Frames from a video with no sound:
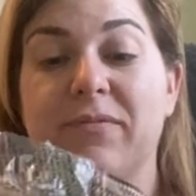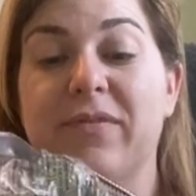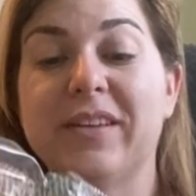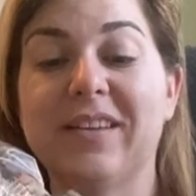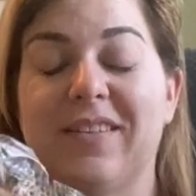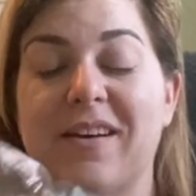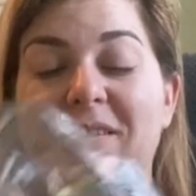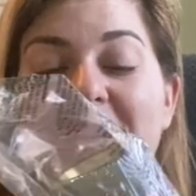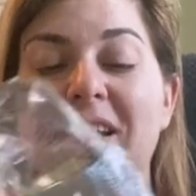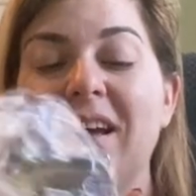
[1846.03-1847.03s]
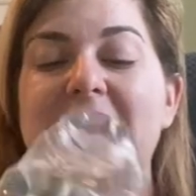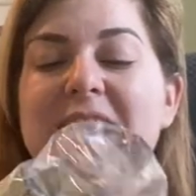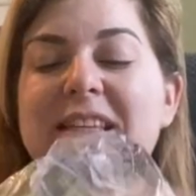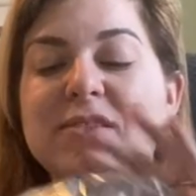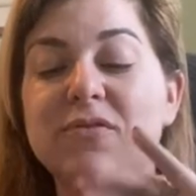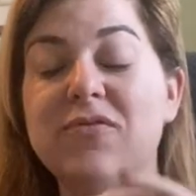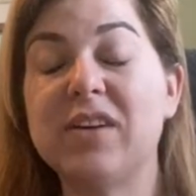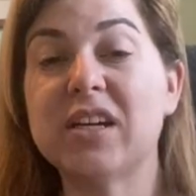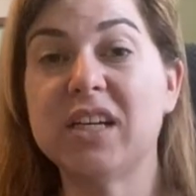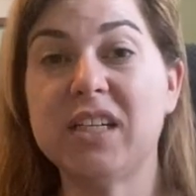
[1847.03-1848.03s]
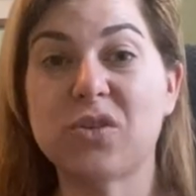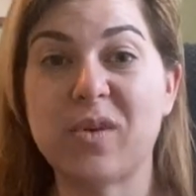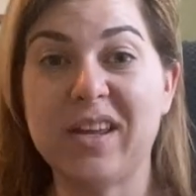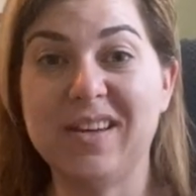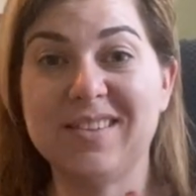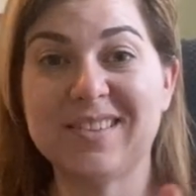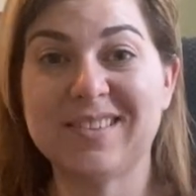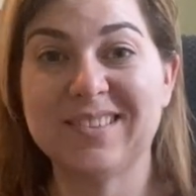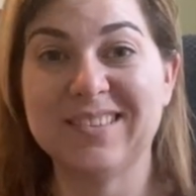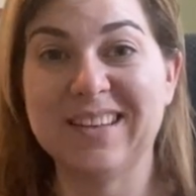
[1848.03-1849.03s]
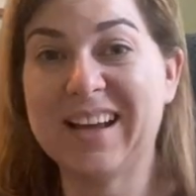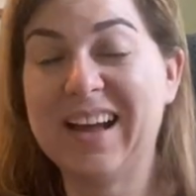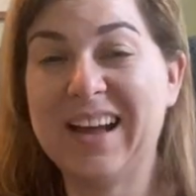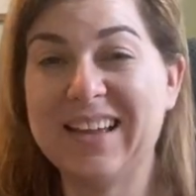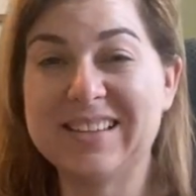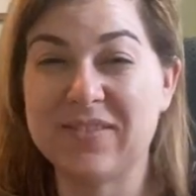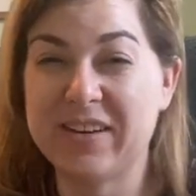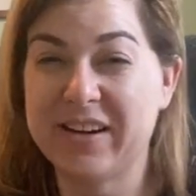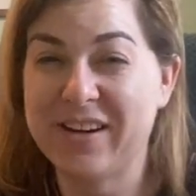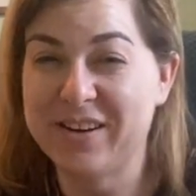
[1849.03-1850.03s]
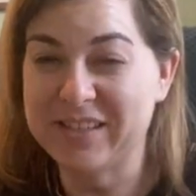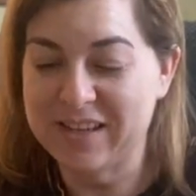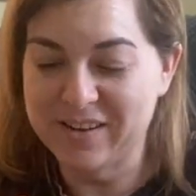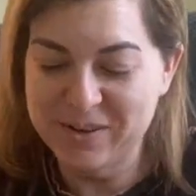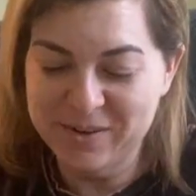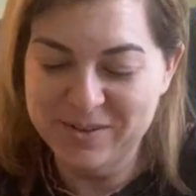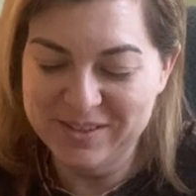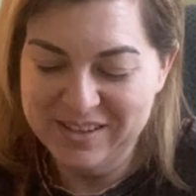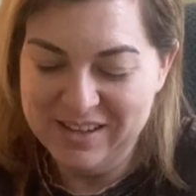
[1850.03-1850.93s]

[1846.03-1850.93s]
I'm feeling that one. It's very 20s. Like, it's very Art Deco.